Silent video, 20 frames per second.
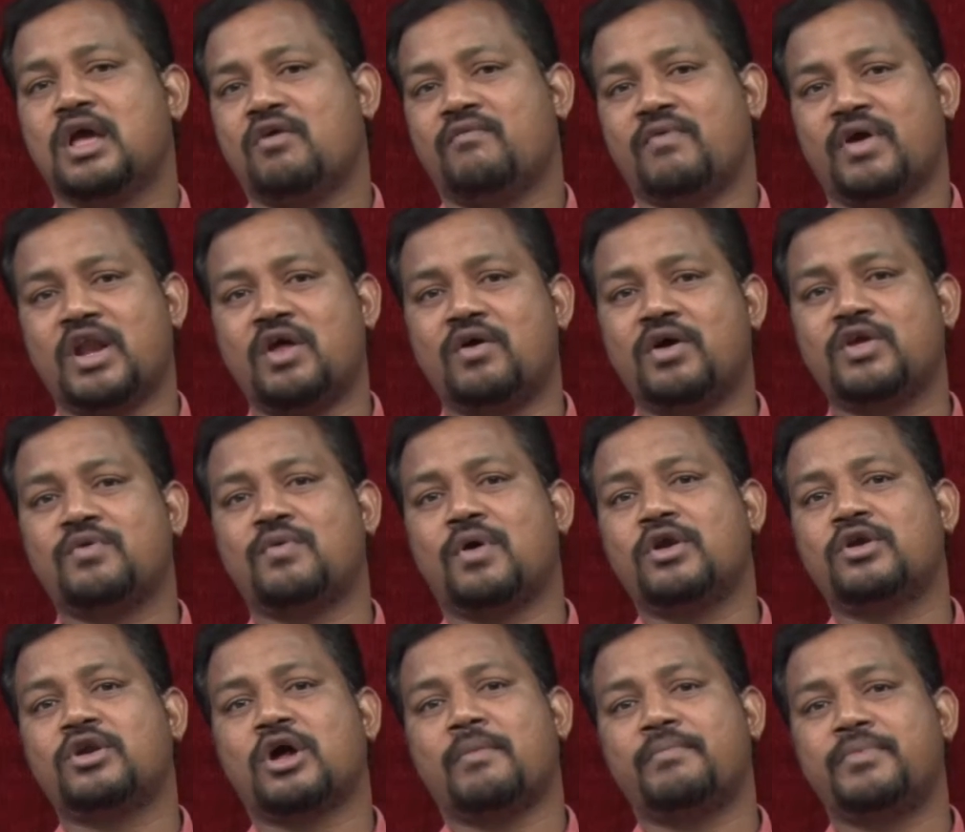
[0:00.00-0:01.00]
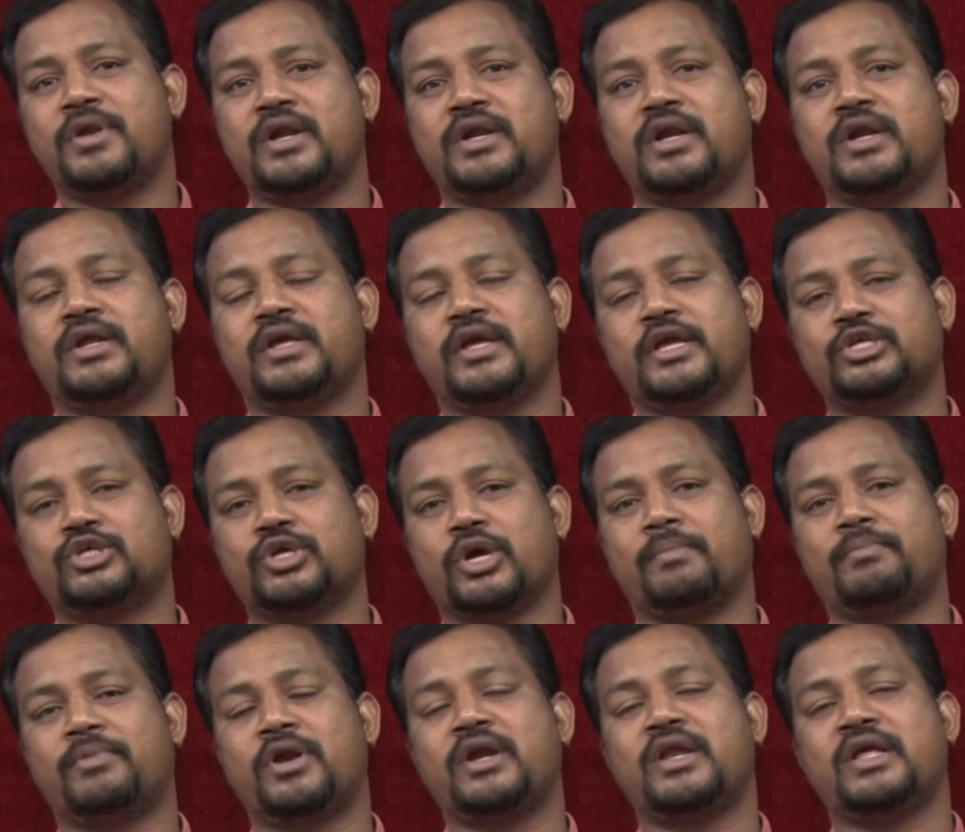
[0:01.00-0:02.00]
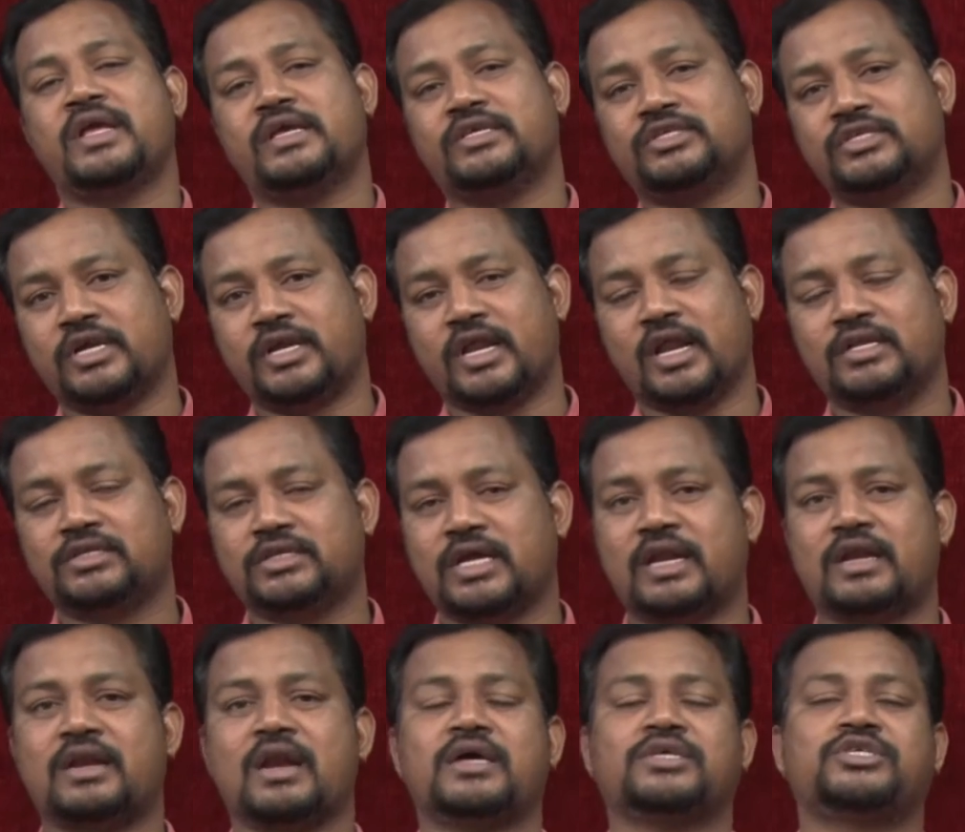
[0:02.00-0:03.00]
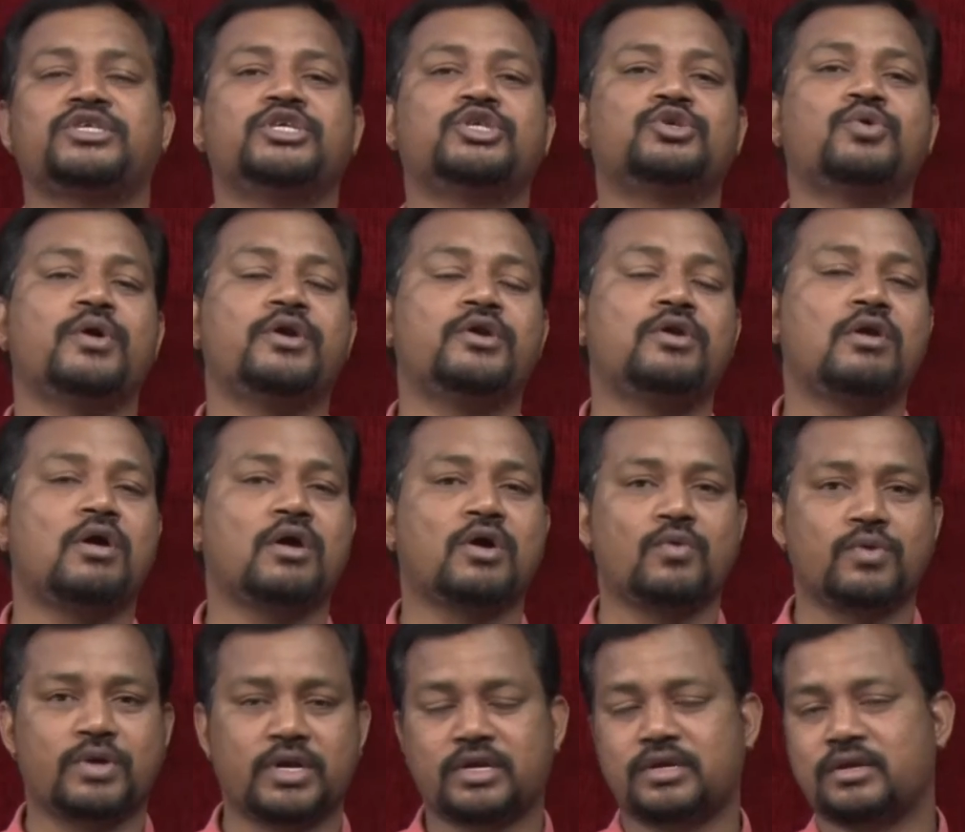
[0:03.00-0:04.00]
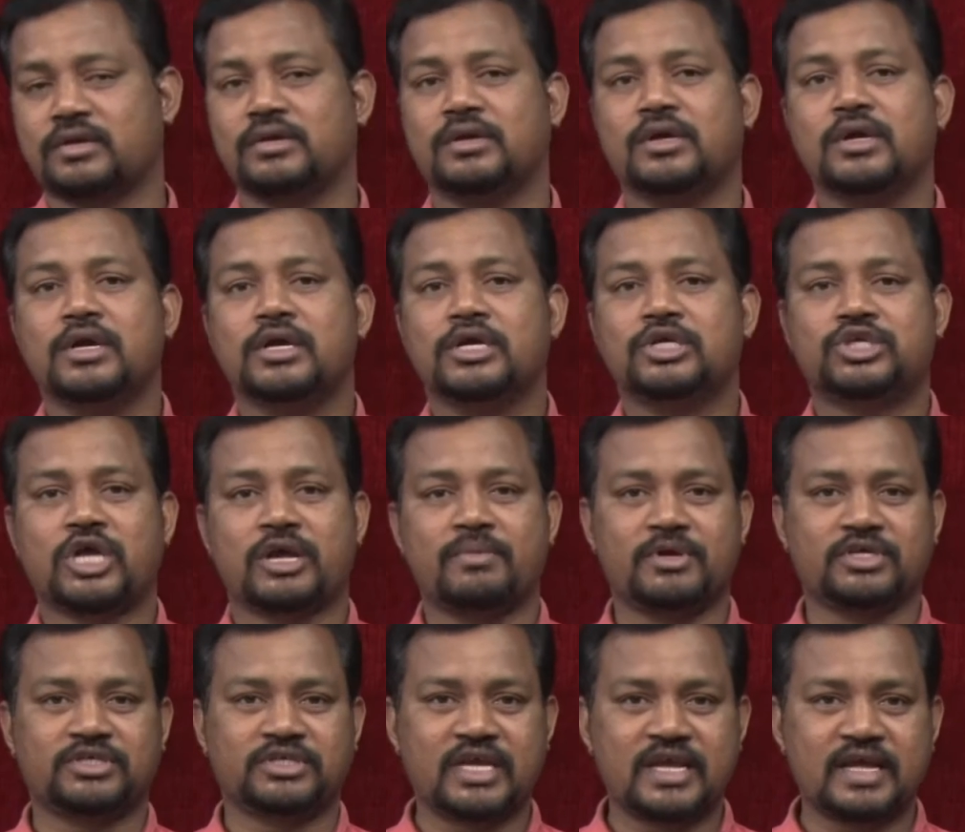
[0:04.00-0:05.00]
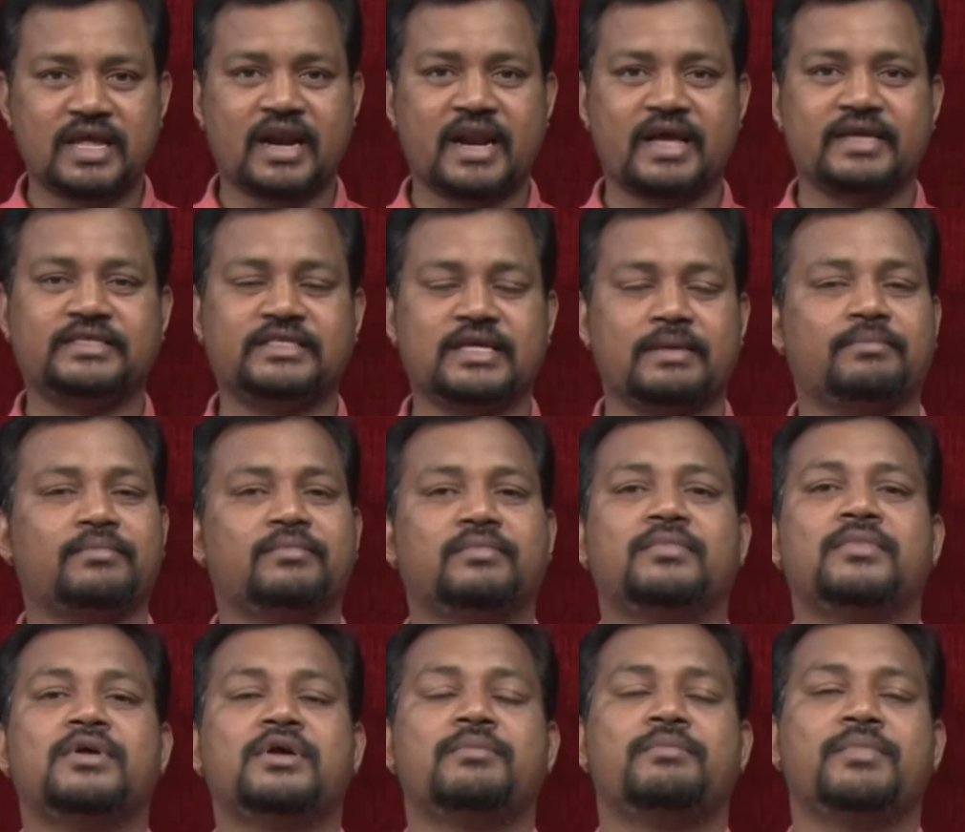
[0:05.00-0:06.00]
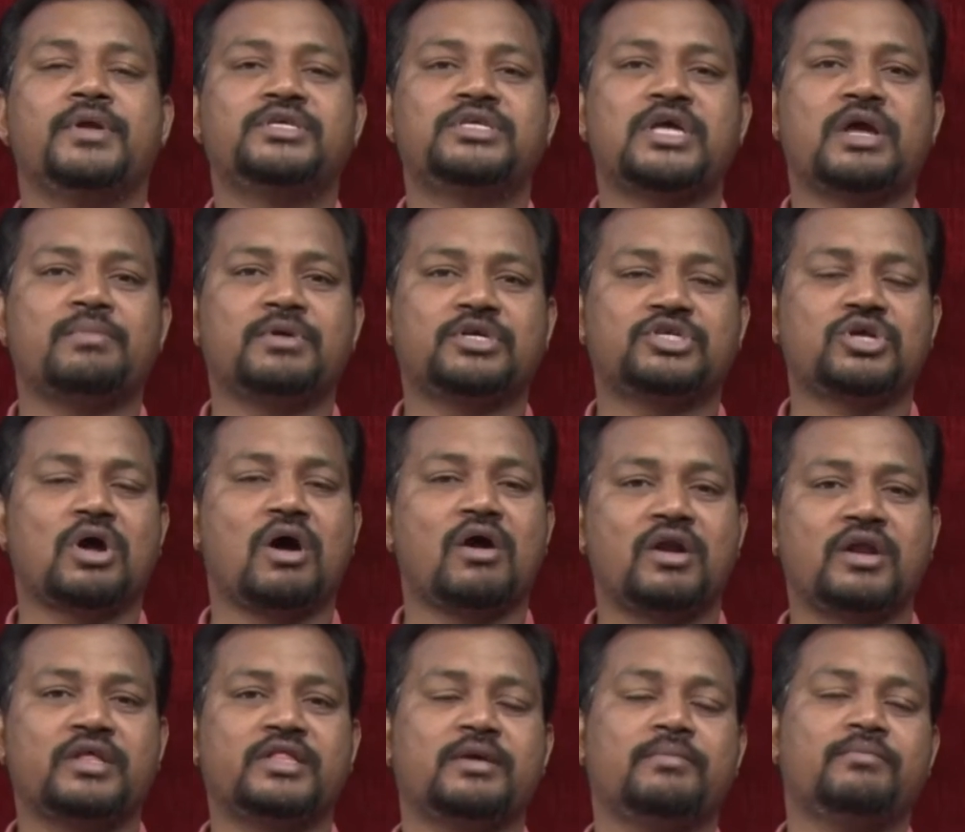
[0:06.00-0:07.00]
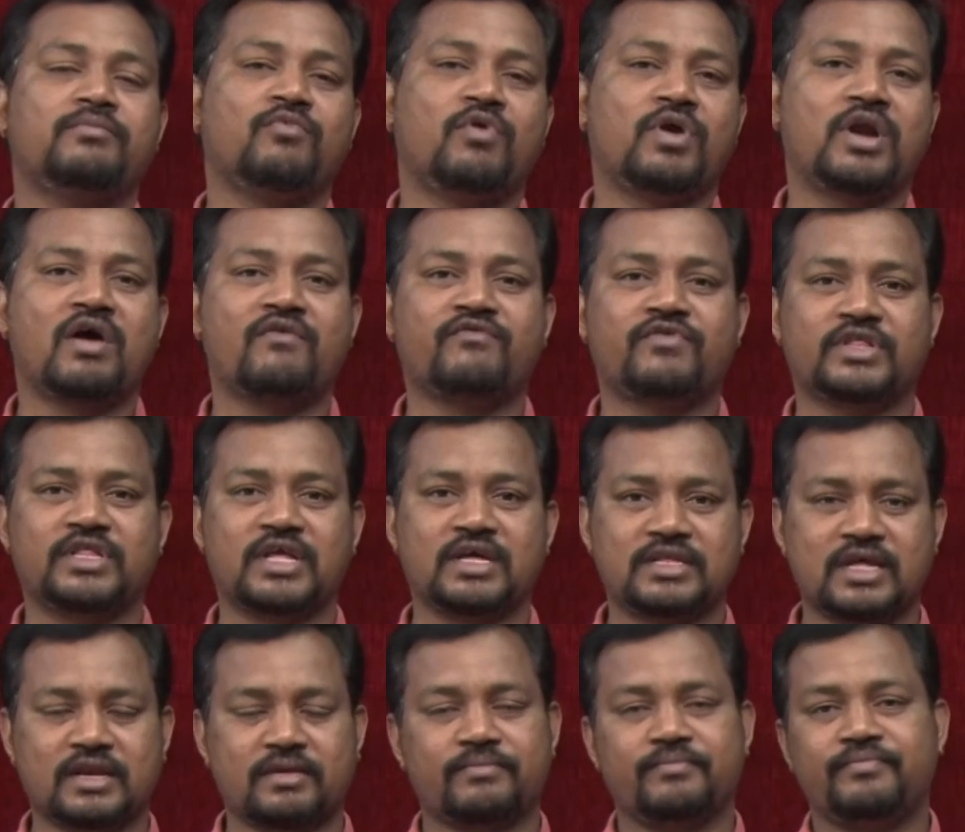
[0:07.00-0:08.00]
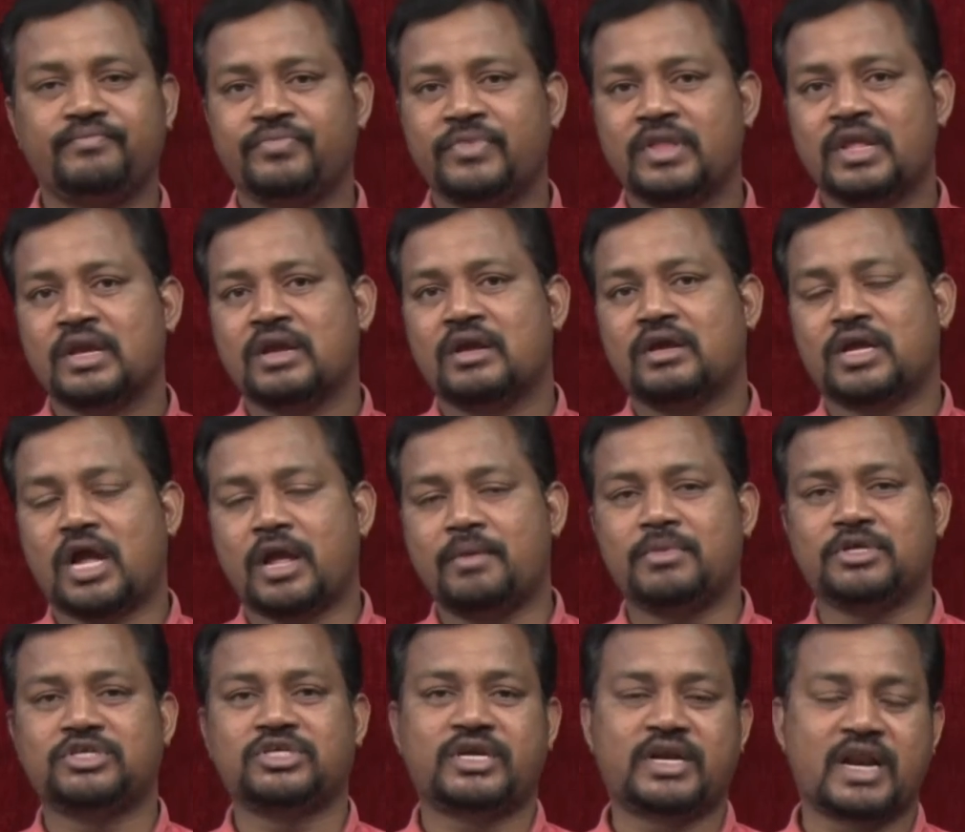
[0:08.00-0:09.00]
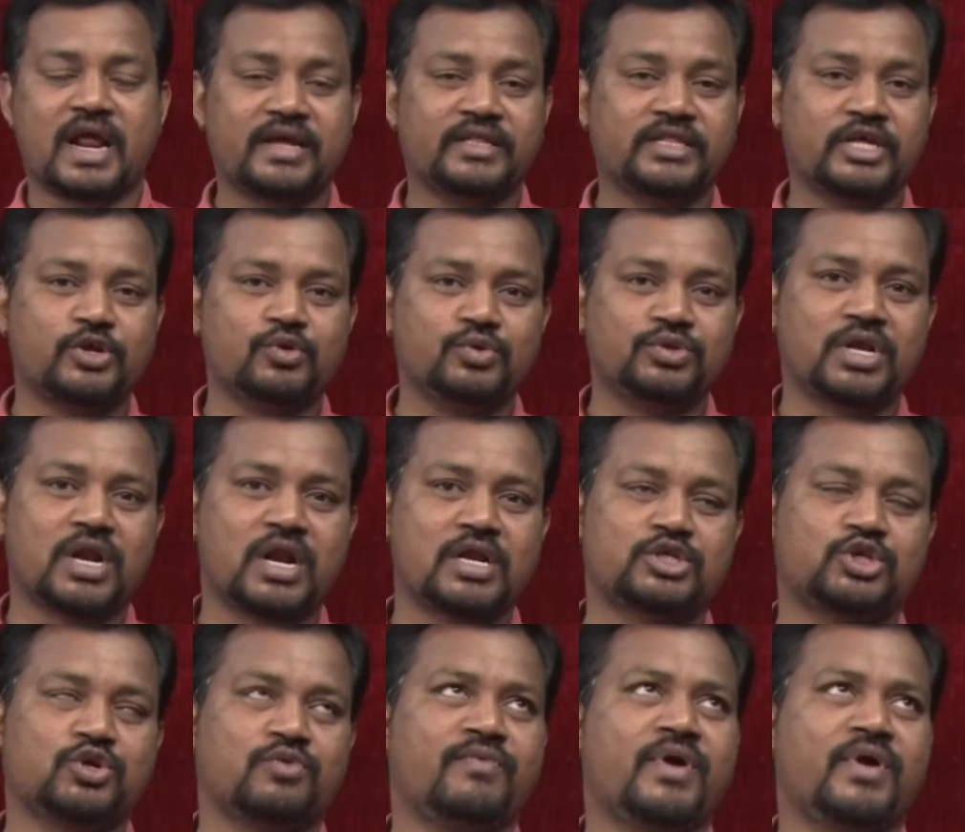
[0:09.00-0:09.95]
Whenever he want to update it, he is updating his details. At last, he is going to log out it. So, I must synchronize them, means I must order them one after the other. I must track the user also.